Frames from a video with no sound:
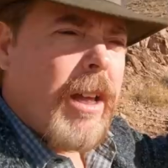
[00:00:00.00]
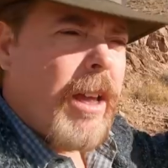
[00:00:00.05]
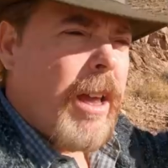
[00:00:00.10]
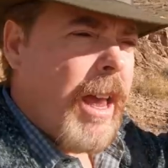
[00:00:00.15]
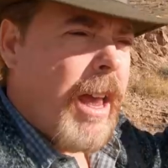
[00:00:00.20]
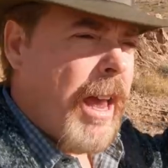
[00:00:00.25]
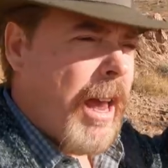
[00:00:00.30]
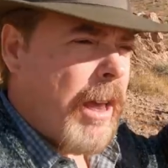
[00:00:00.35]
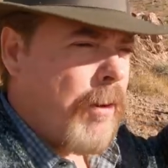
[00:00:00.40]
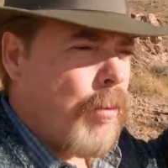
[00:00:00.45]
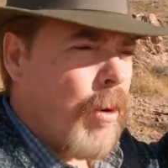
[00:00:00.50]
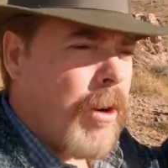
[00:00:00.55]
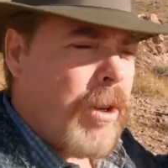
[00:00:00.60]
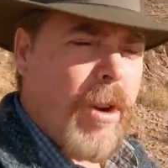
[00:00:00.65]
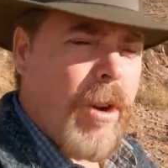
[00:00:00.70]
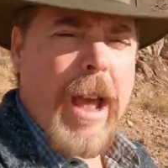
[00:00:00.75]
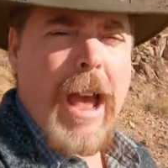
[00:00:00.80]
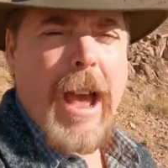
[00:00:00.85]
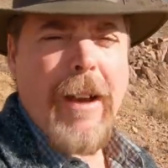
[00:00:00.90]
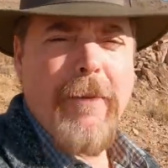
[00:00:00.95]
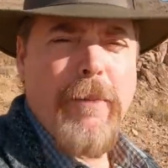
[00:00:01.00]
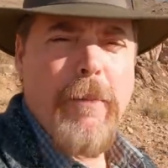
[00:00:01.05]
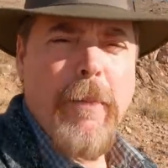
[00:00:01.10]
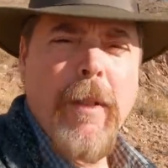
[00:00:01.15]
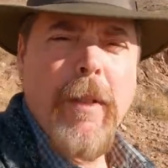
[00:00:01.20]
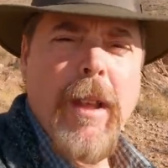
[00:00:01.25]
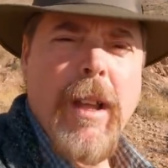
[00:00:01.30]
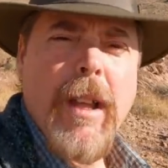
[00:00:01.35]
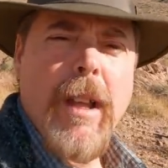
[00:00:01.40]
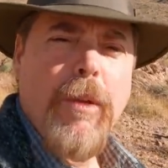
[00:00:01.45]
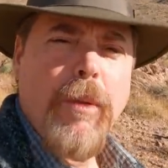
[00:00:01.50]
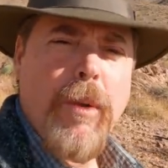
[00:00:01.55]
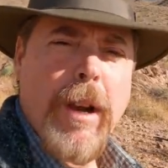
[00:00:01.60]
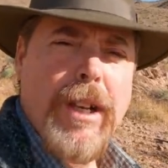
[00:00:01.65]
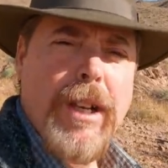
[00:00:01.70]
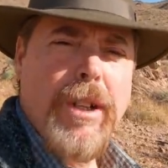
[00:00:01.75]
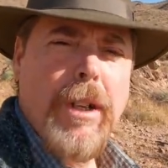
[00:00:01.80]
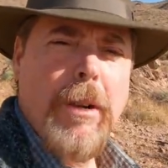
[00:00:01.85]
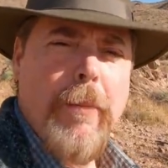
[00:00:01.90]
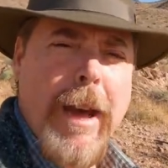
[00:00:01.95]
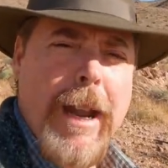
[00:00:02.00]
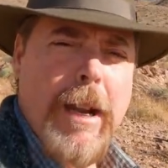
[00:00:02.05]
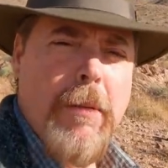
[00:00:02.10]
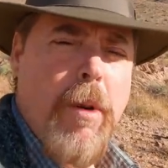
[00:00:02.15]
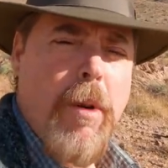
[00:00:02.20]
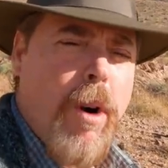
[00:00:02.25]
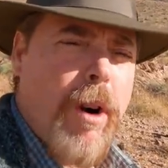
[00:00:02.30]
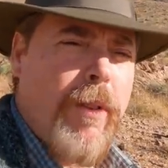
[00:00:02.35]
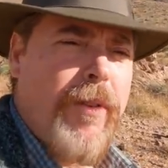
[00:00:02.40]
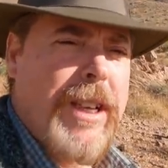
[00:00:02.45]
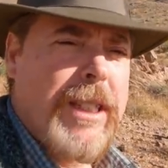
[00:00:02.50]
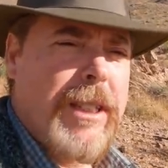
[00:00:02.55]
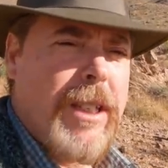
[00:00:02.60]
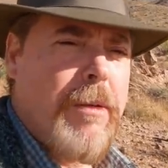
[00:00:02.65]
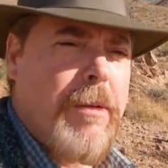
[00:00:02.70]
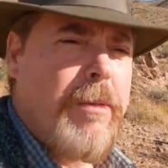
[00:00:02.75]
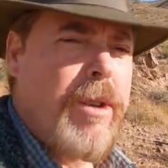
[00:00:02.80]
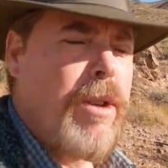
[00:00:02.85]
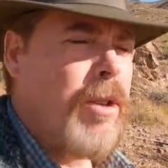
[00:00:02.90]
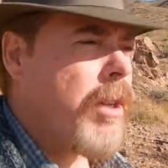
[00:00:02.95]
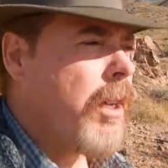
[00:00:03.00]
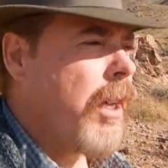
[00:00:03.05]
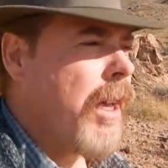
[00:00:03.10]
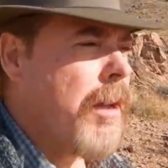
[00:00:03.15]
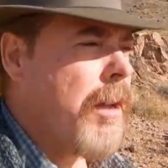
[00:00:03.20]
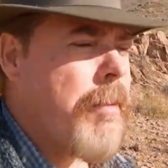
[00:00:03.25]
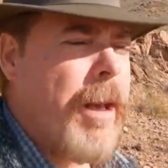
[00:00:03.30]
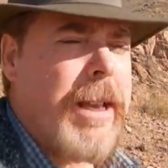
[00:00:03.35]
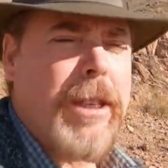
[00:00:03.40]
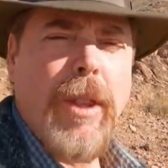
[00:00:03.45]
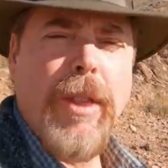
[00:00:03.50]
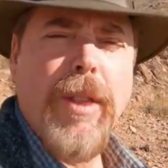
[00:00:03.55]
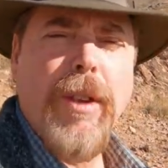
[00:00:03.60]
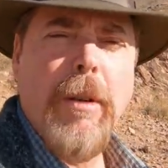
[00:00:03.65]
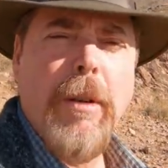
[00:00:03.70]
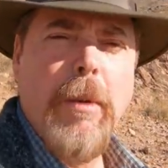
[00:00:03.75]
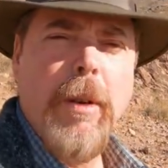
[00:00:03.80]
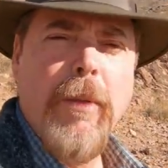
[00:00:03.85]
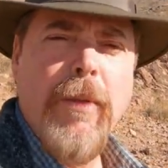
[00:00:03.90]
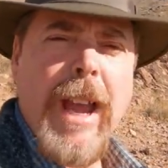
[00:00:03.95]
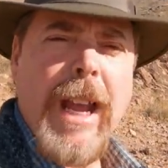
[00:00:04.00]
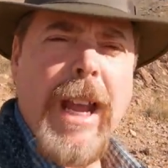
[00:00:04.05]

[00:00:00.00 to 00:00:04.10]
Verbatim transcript: And when you have regional metamorphism, you can get mesothermal vein